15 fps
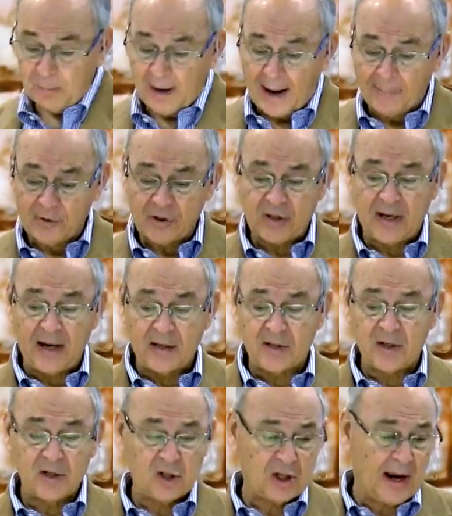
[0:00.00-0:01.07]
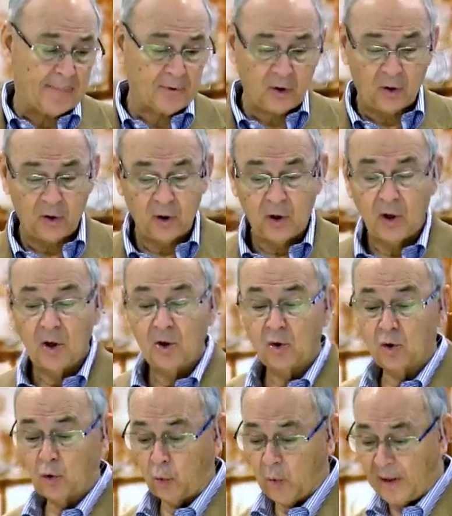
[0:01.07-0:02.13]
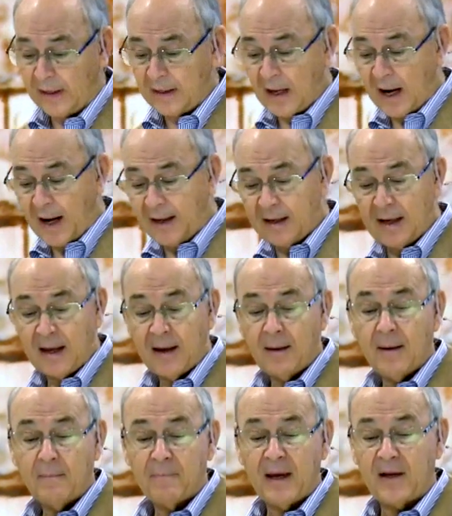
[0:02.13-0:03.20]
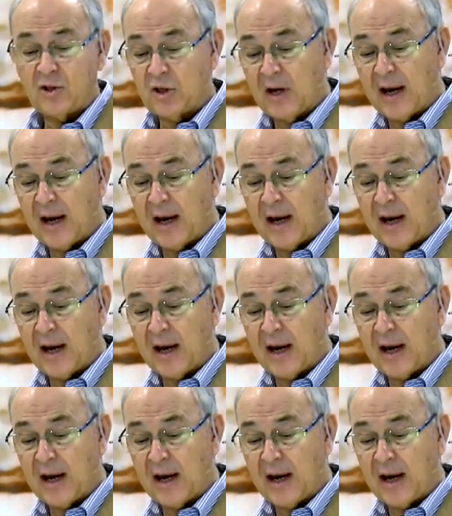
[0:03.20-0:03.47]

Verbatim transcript: your Bibles to Exodus chapter 29, page